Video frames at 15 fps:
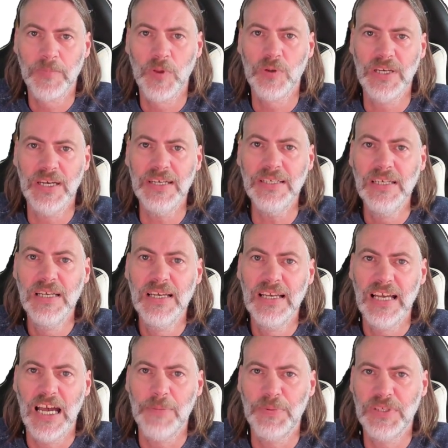Okay,
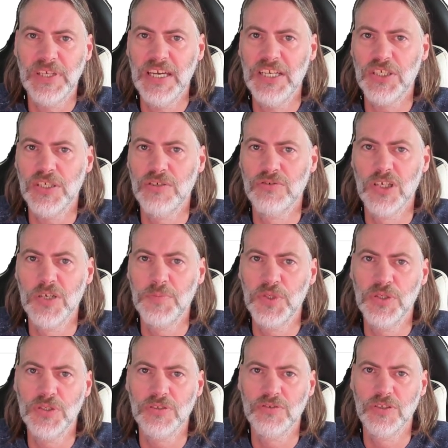application group,
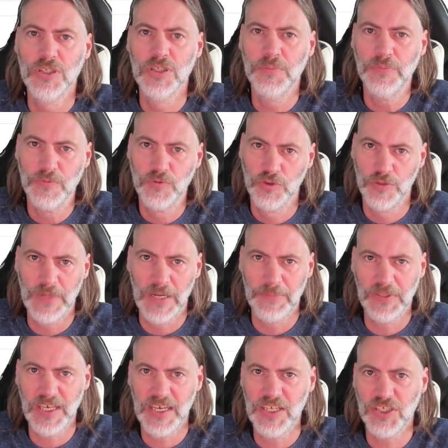user group, group
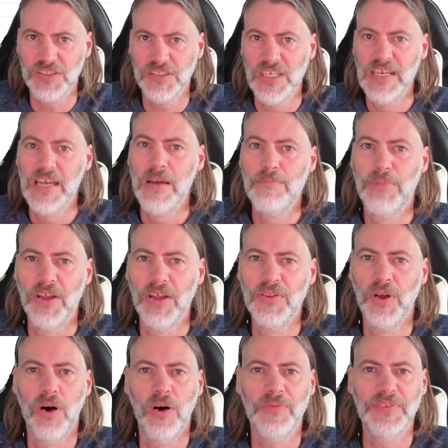applications, but
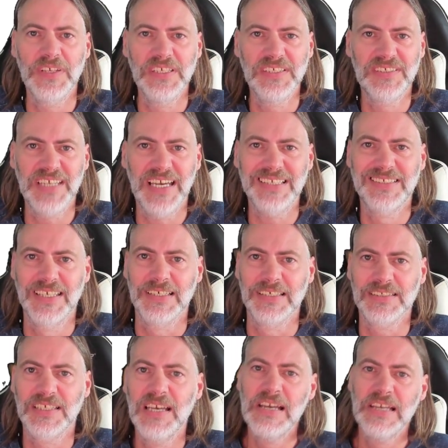not these
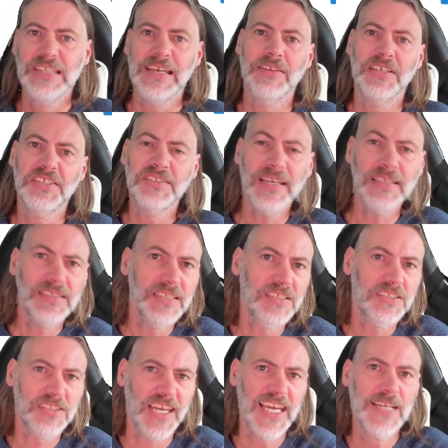settings. Now the
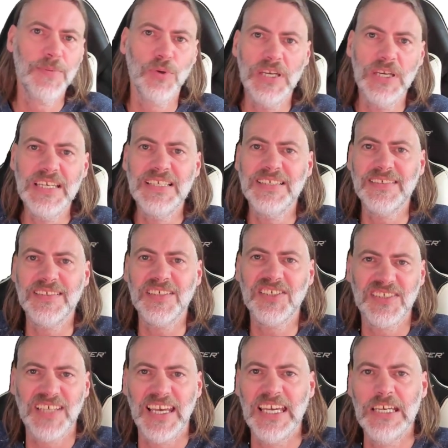settings table is the
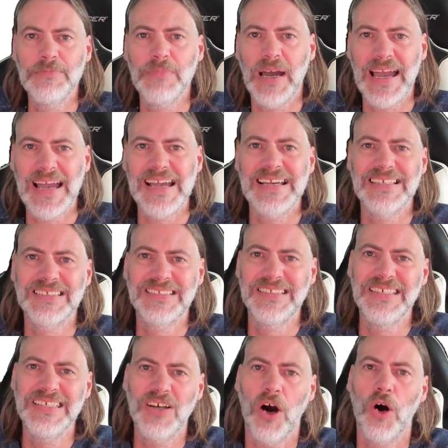same as
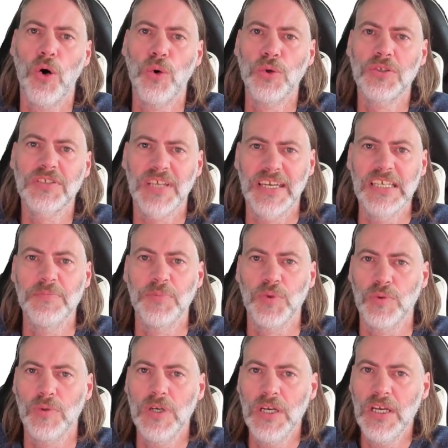the old
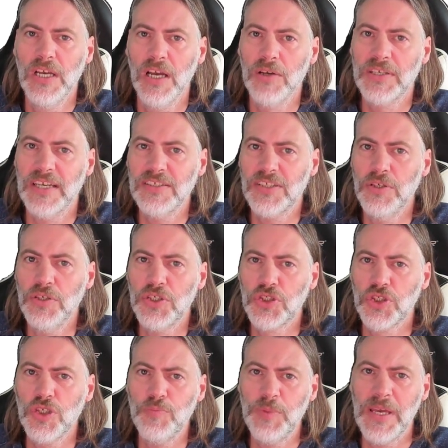table. Okay, so you
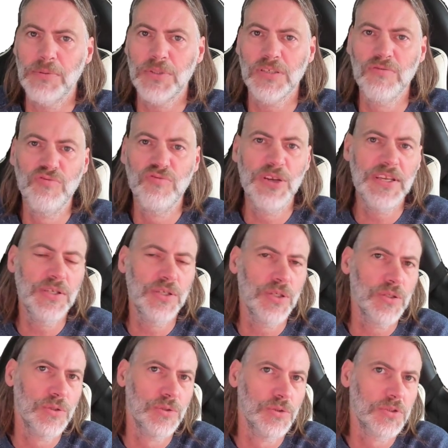should be able to
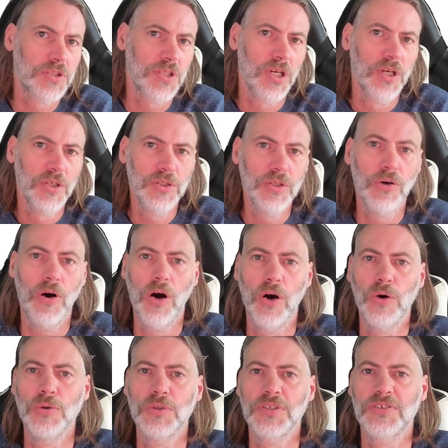reuse your
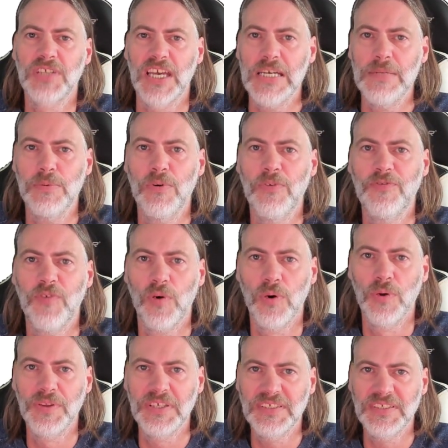old table
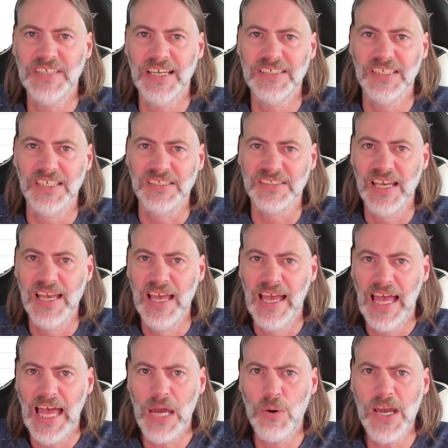for the settings.
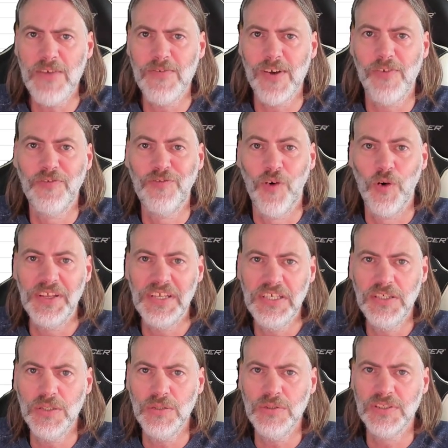However, for the
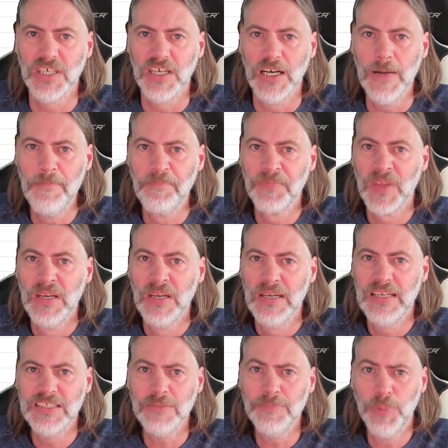user, it
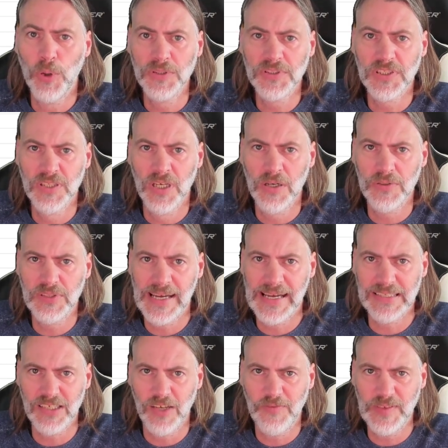is important to note
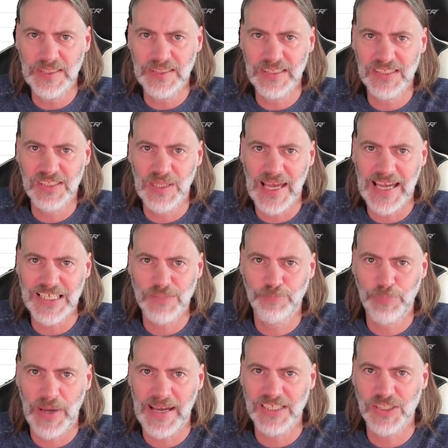that I think this last
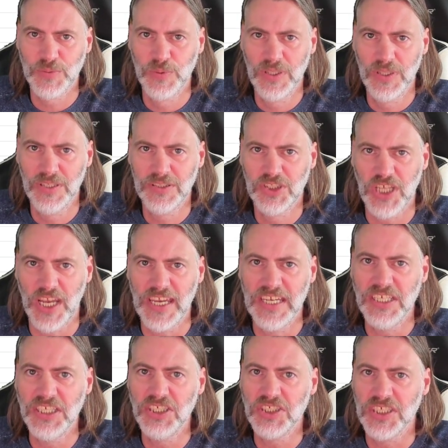password
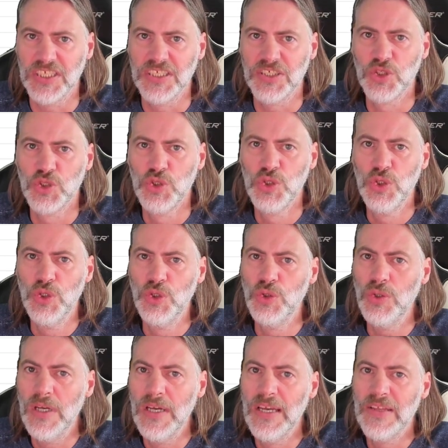change is
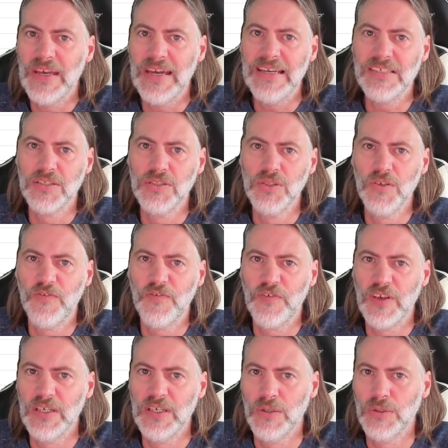new. That is a new
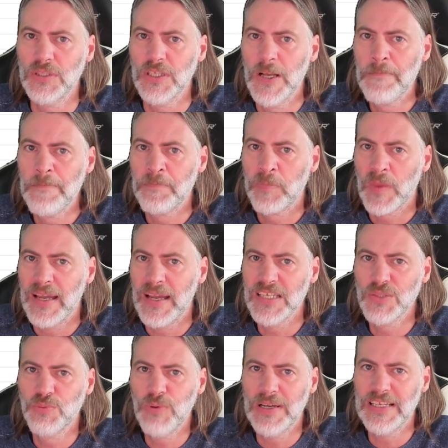field,
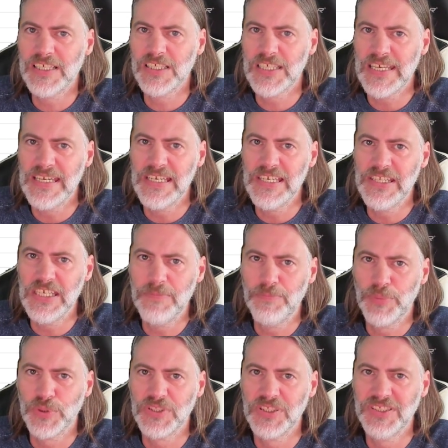as well as here the
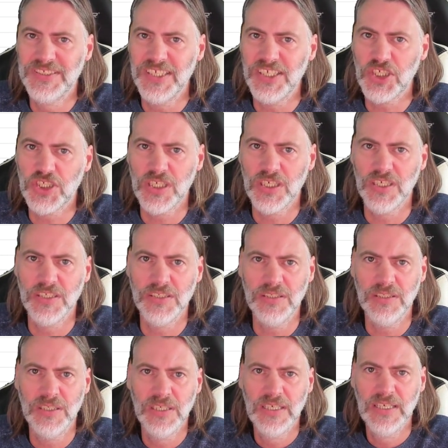
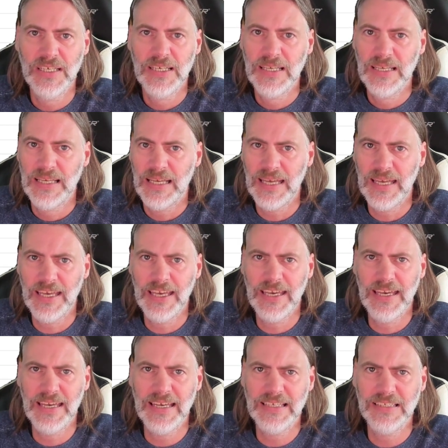position.
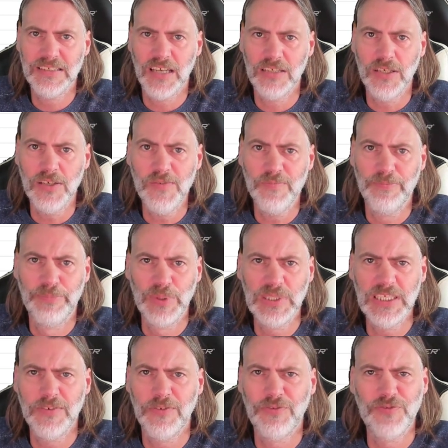And I don't
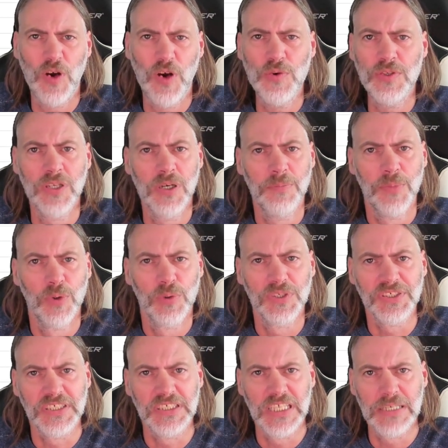believe phone number
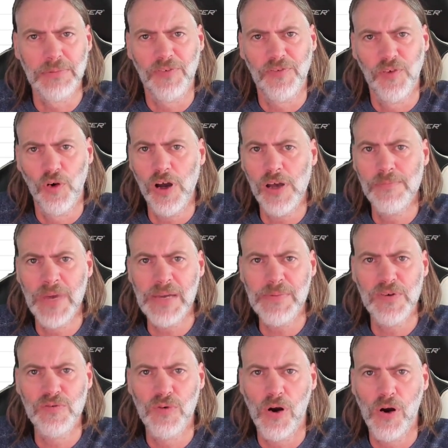was in there before. I may
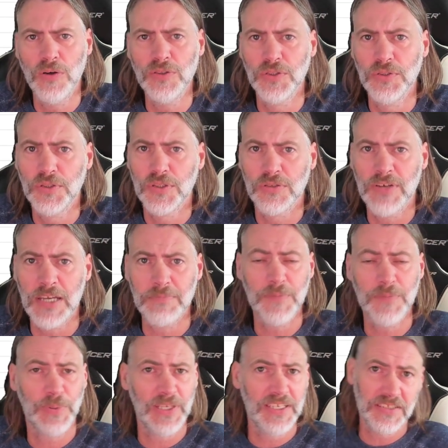be wrong. Do correct me
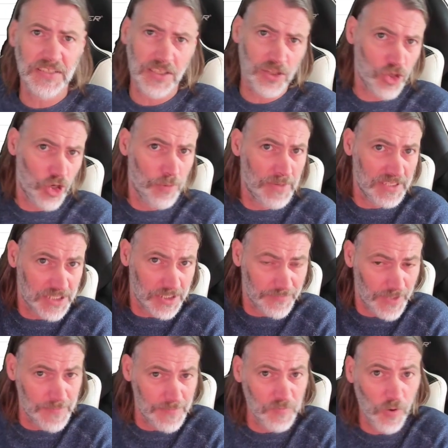please in the comments if
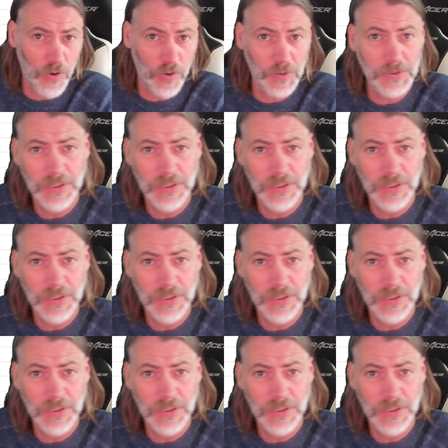I'm wrong.